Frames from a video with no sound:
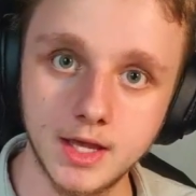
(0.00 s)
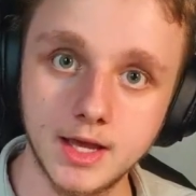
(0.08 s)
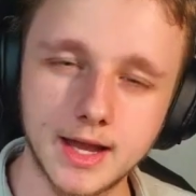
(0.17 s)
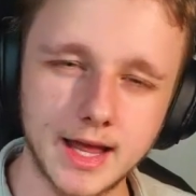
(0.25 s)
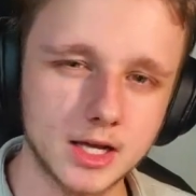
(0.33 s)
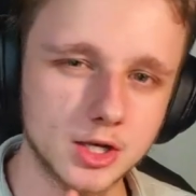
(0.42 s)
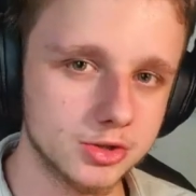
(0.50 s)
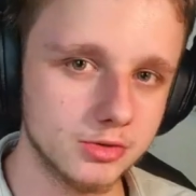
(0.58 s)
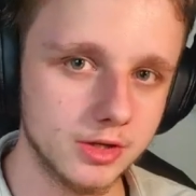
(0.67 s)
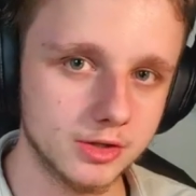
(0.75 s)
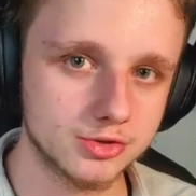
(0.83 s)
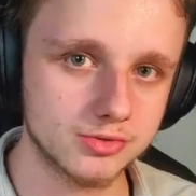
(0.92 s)
And I can show
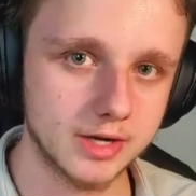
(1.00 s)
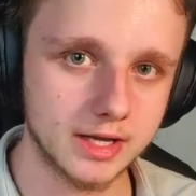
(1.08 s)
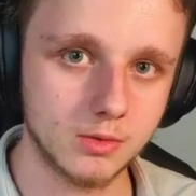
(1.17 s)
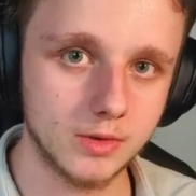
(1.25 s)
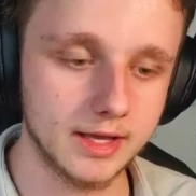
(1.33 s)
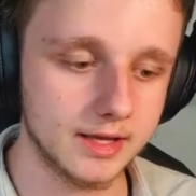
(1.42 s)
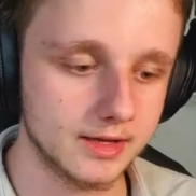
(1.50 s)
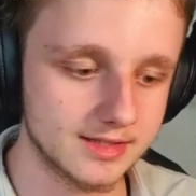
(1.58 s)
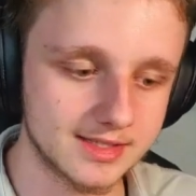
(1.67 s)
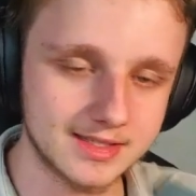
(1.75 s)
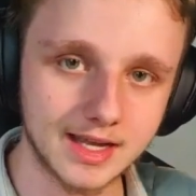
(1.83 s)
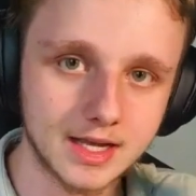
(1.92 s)
you a trick where you can
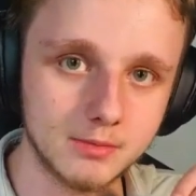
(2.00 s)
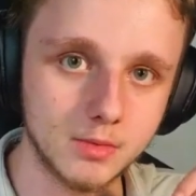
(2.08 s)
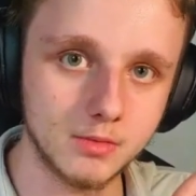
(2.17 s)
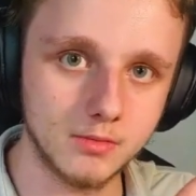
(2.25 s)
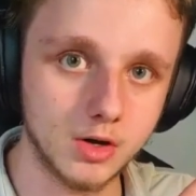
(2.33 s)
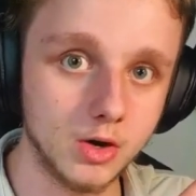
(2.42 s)
stack them